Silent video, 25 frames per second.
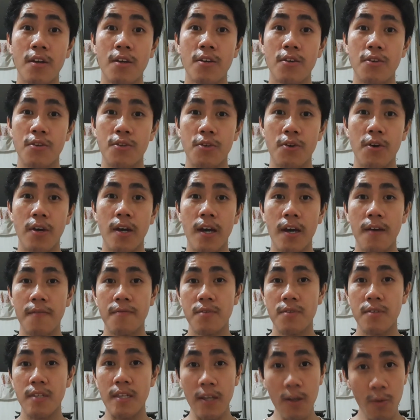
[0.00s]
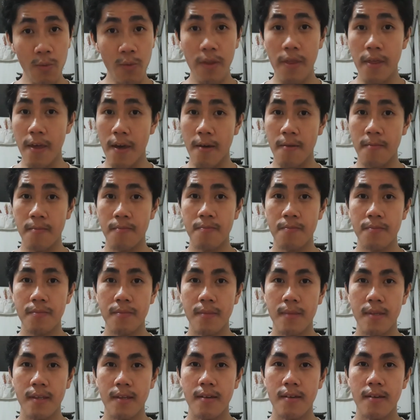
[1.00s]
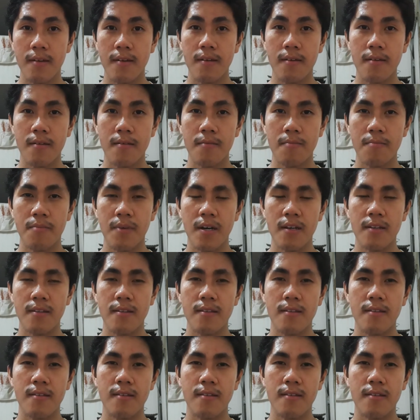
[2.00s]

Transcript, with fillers: you don't have to deal with them. But